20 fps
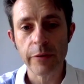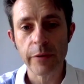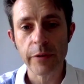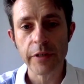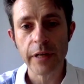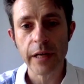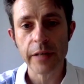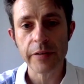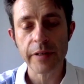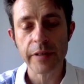which
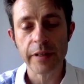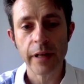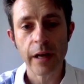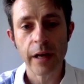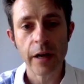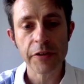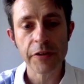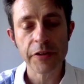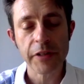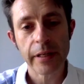has the
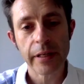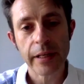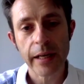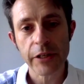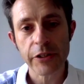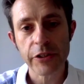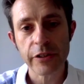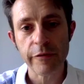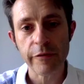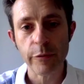largest
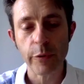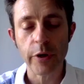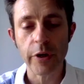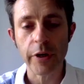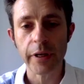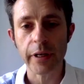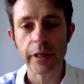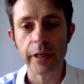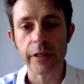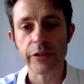collection of
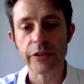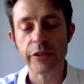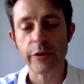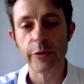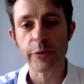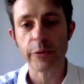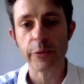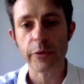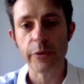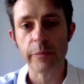working
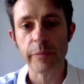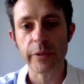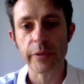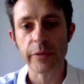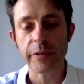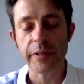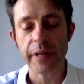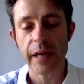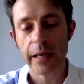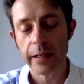historical
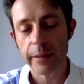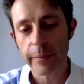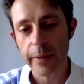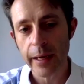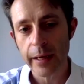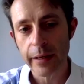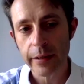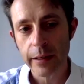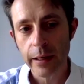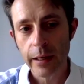computers
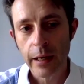anywhere.